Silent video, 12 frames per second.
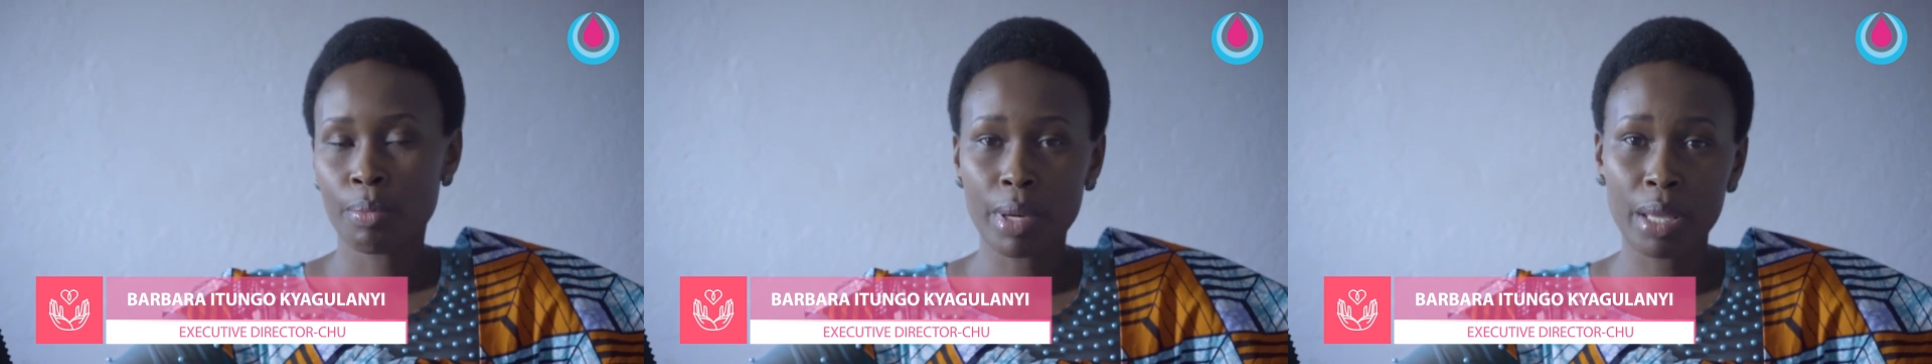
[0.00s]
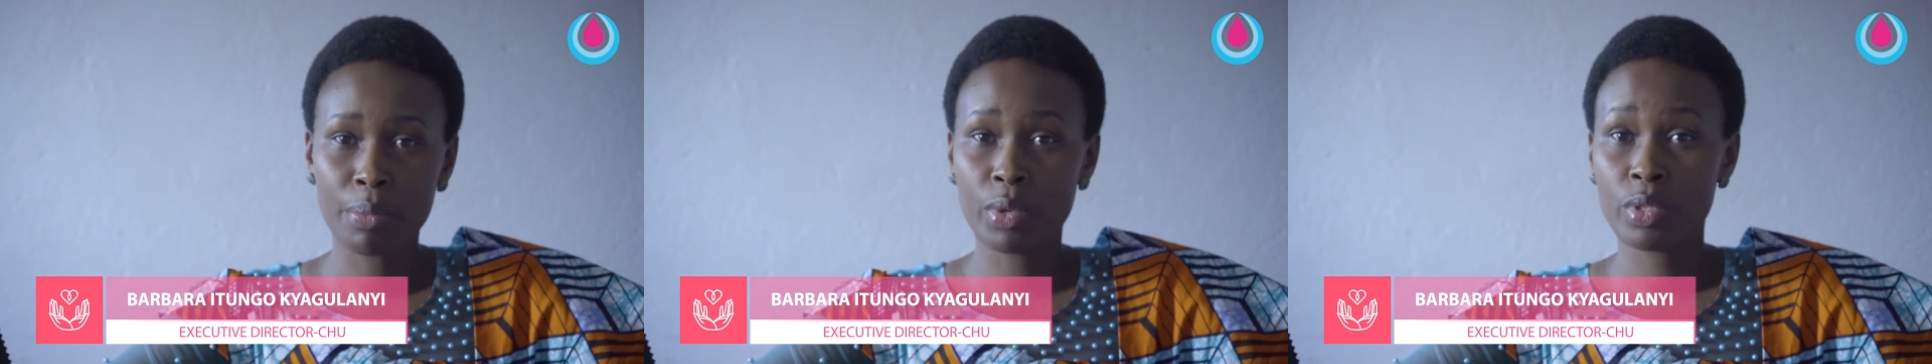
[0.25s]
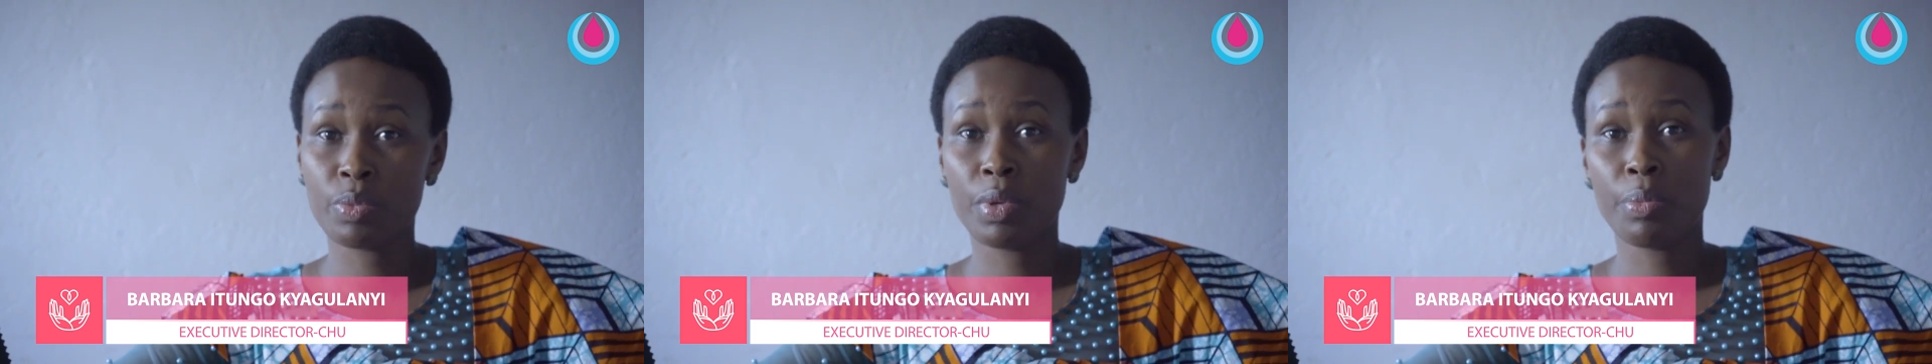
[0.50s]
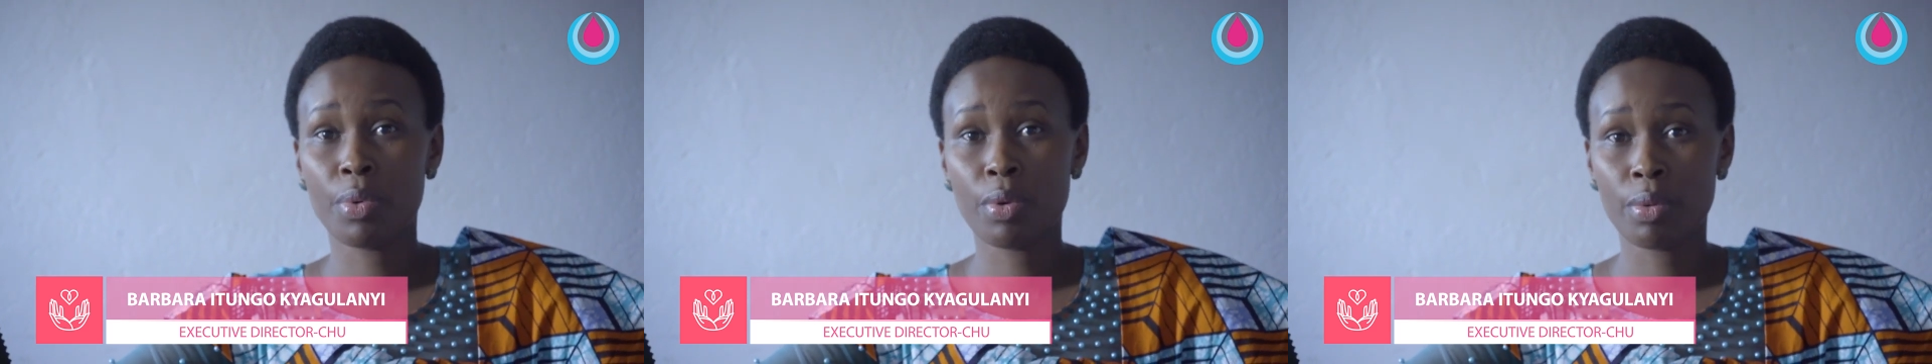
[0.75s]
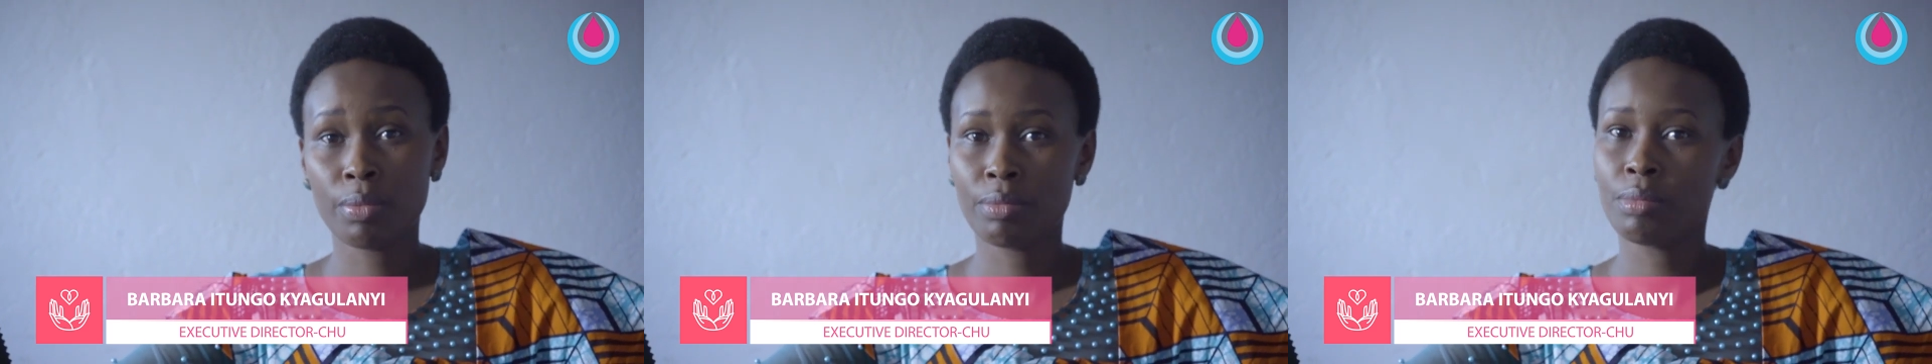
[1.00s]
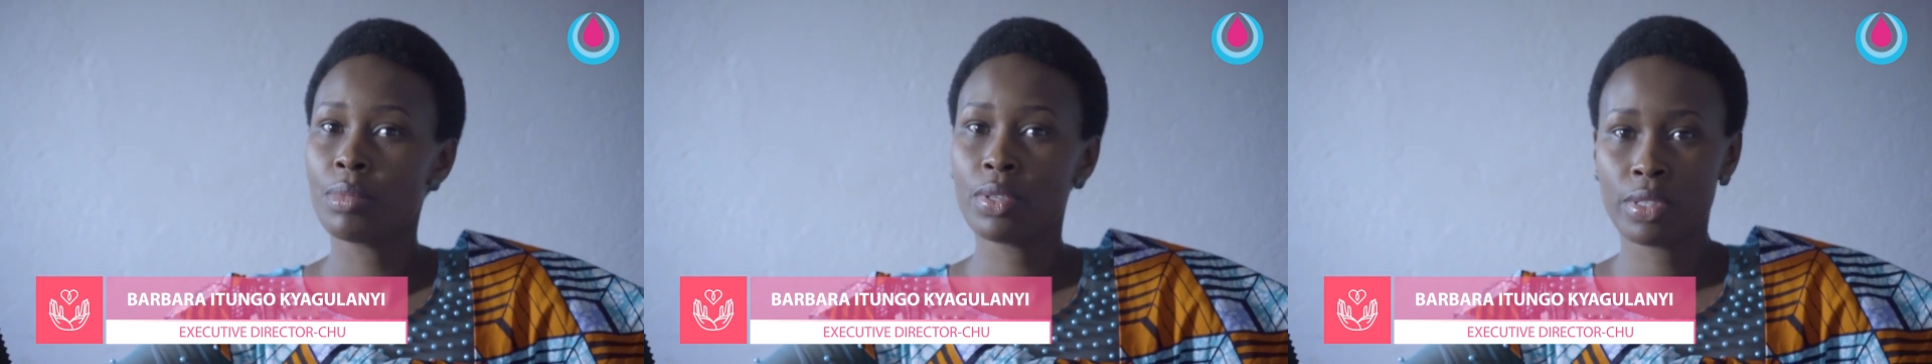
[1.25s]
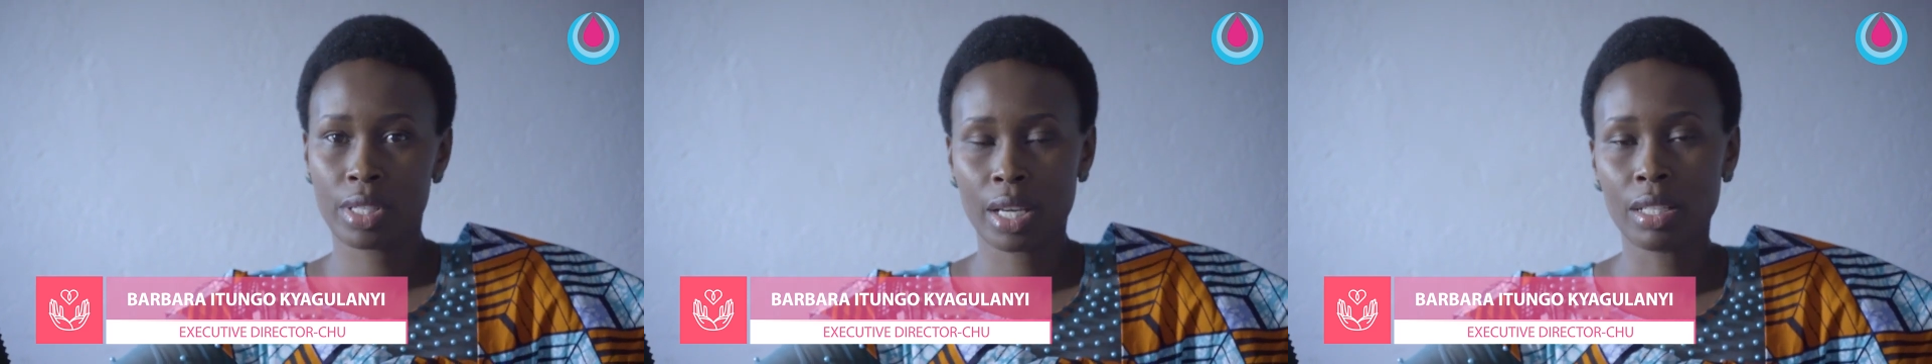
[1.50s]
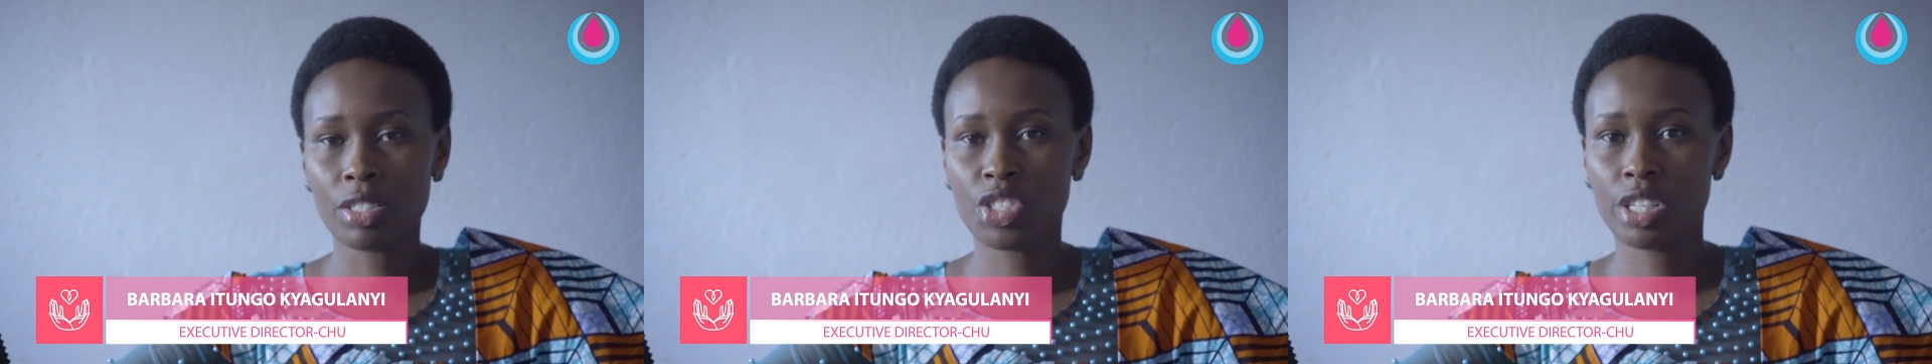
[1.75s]
by most people, most
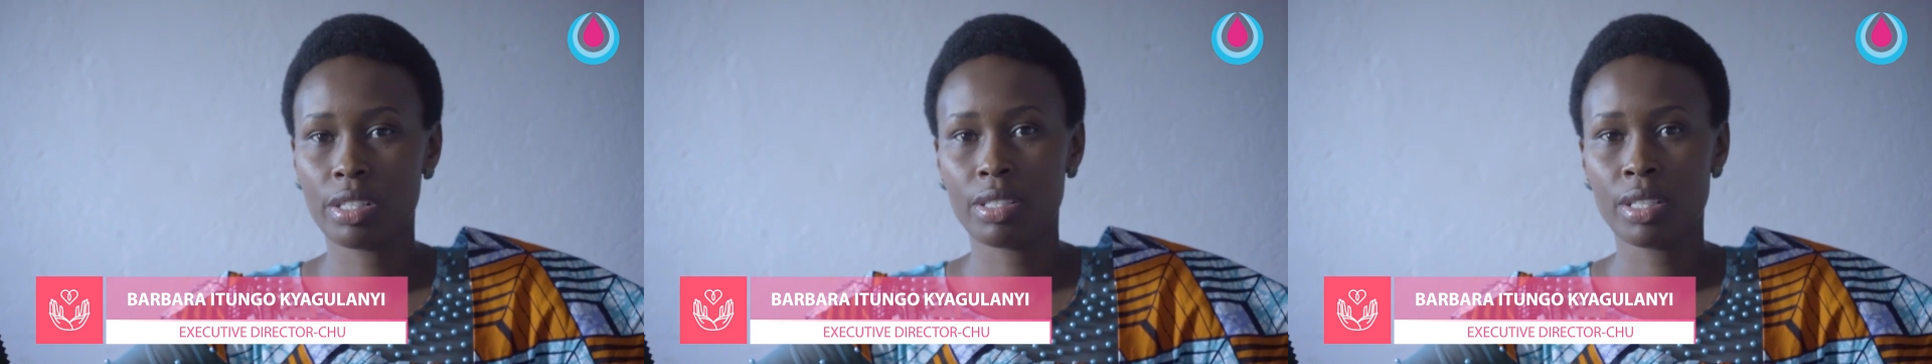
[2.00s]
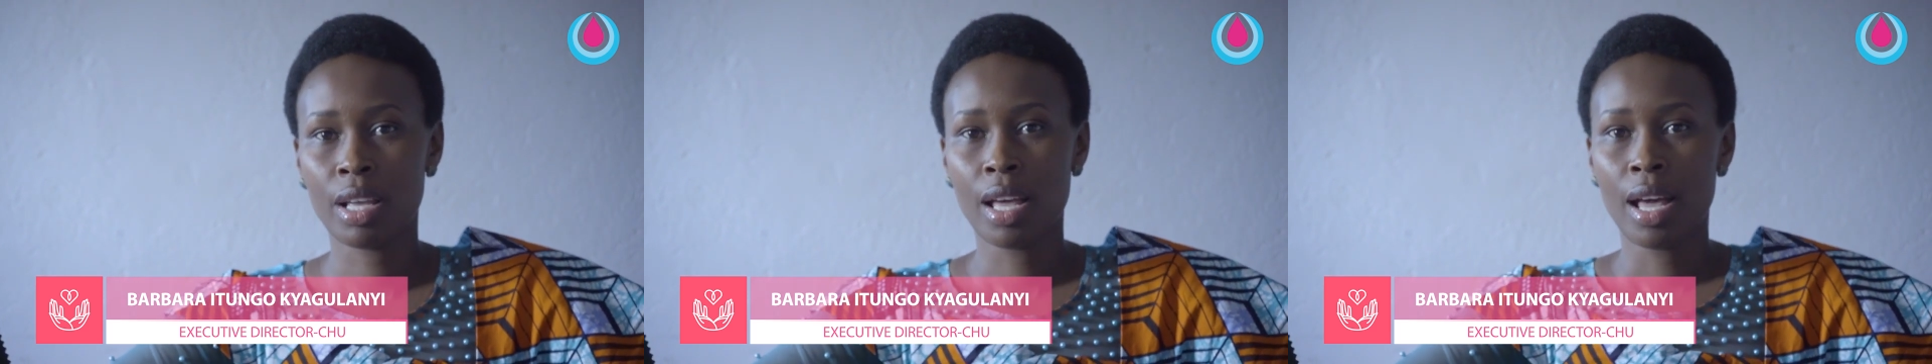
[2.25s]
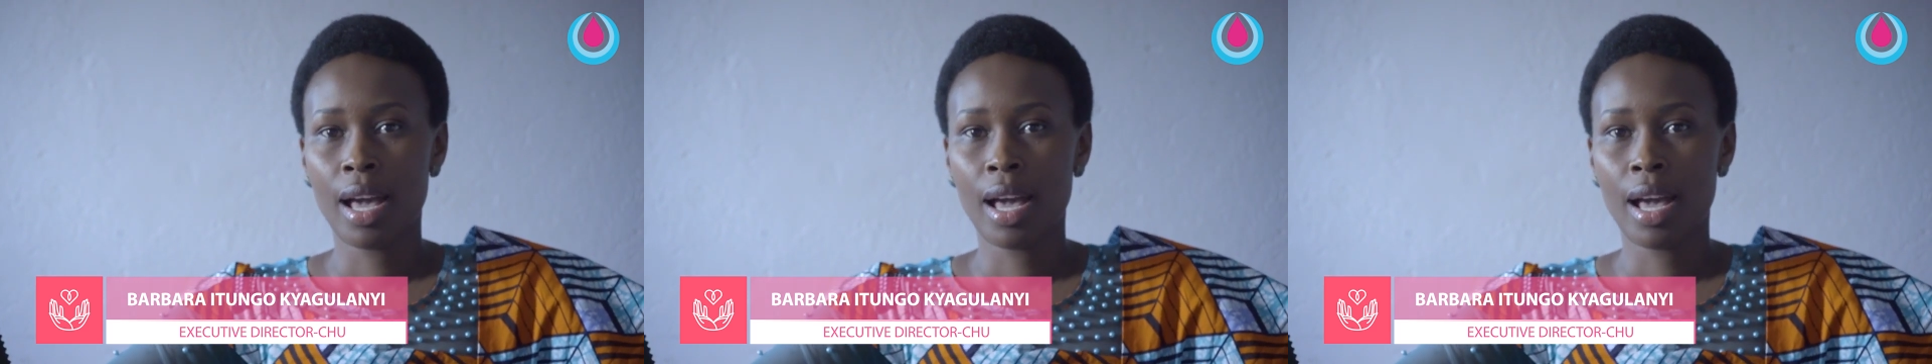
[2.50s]
cultures,